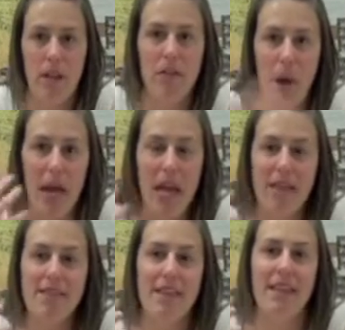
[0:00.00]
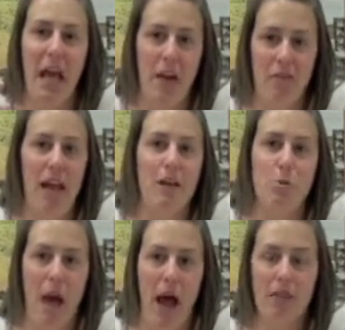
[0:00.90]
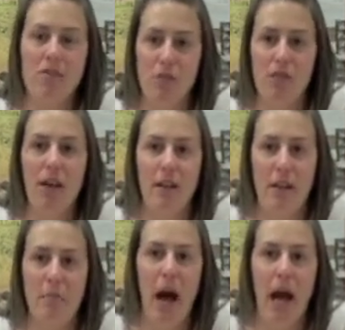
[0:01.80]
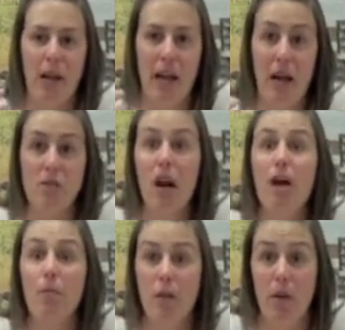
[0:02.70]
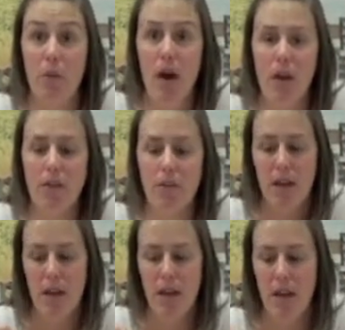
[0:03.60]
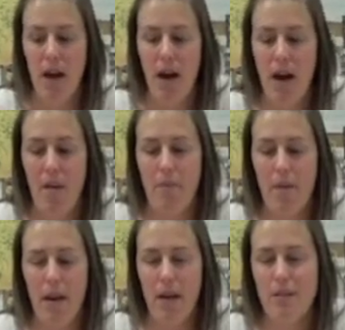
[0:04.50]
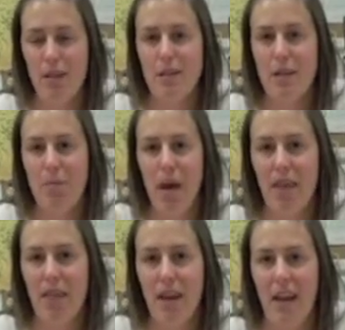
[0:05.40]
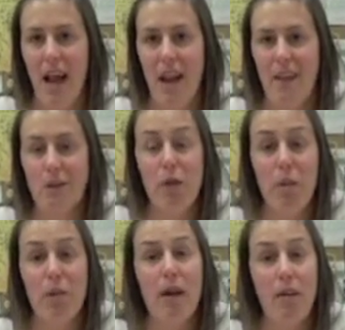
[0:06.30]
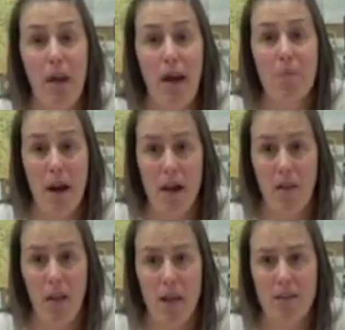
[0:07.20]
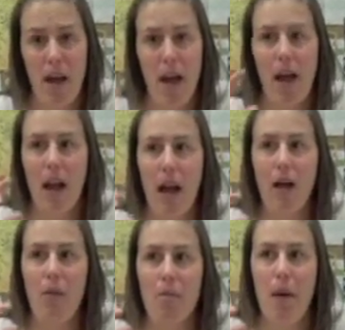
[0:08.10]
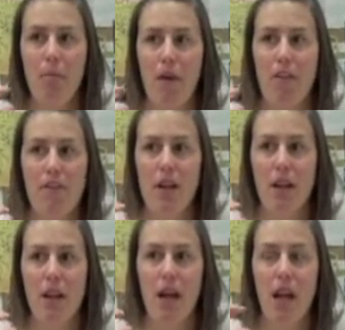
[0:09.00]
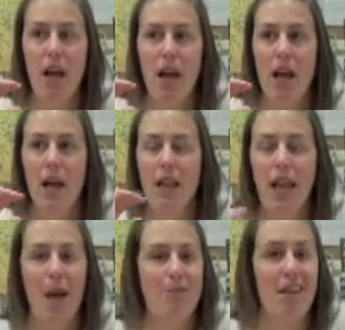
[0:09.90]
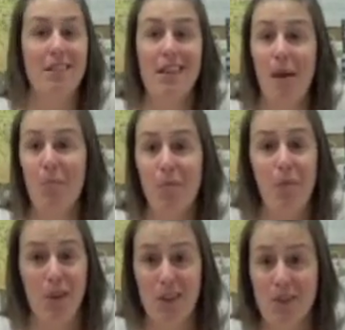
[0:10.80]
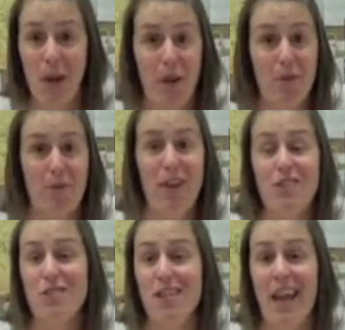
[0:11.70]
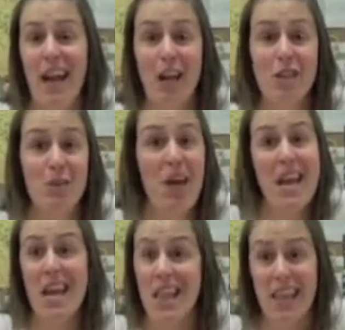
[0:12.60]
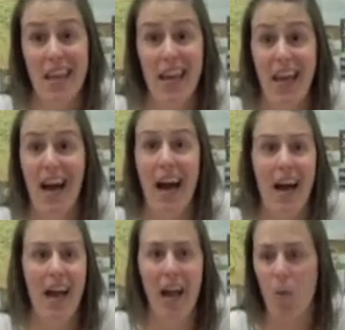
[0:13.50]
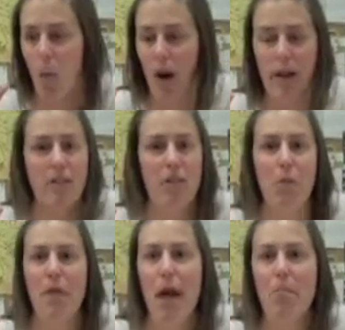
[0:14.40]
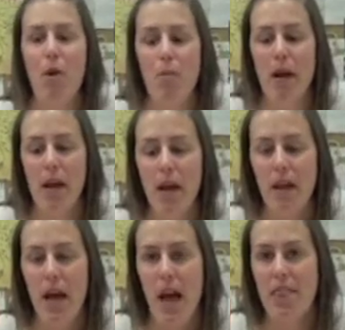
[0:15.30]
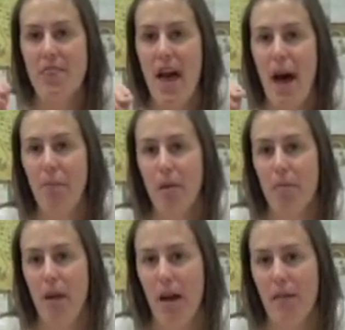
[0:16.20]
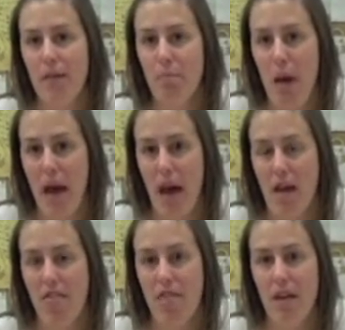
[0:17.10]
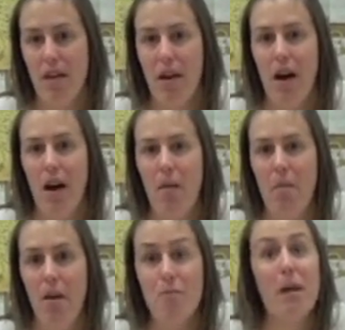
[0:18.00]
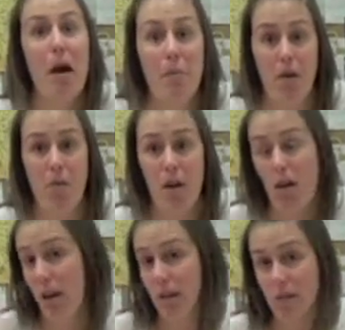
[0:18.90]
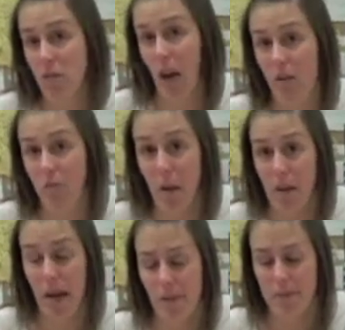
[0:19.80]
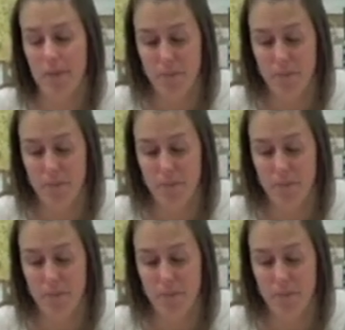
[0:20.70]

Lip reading: And so I instantly had flashbacks to failing the mile and how terrible it was. And I took a deep breath and I got on that treadmill and I ran a mile that day. And I remember feeling like I was on top of the world when I was finished and that I could do anything I wanted to in that moment. And that put me on this path of becoming a runner, and it changed my life.